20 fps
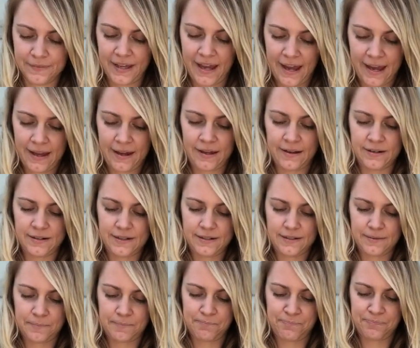And
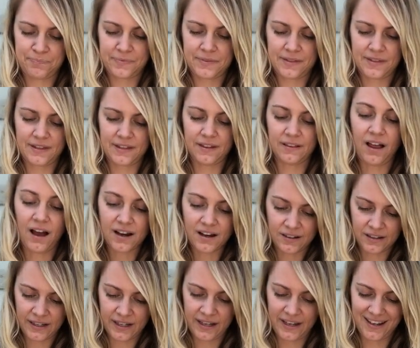
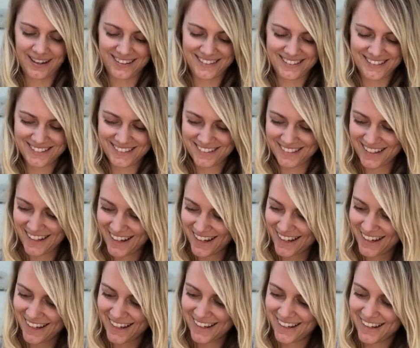luckily,
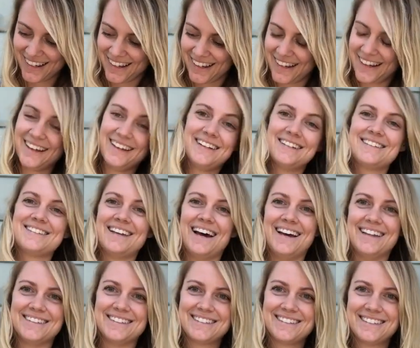in a
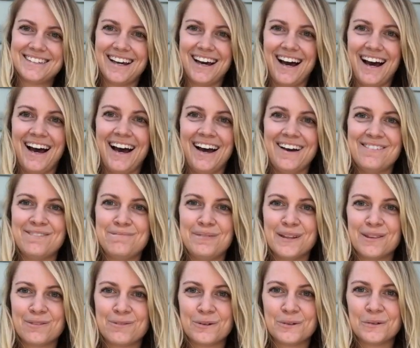sense, I've
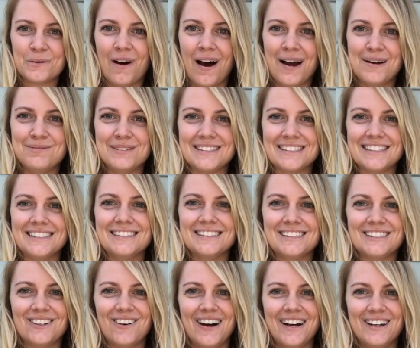been through Lyme
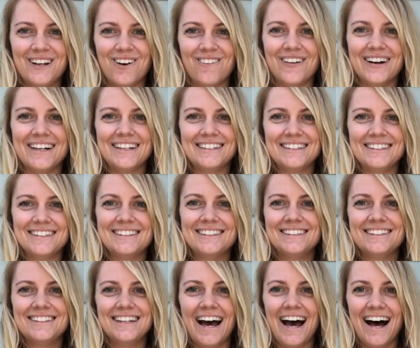disease, so I know what
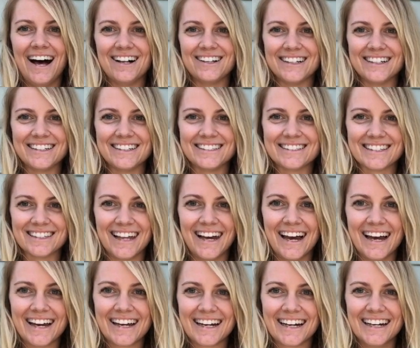hell is
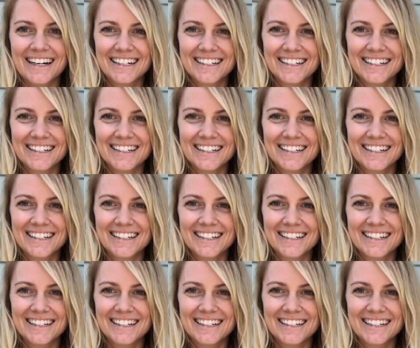like.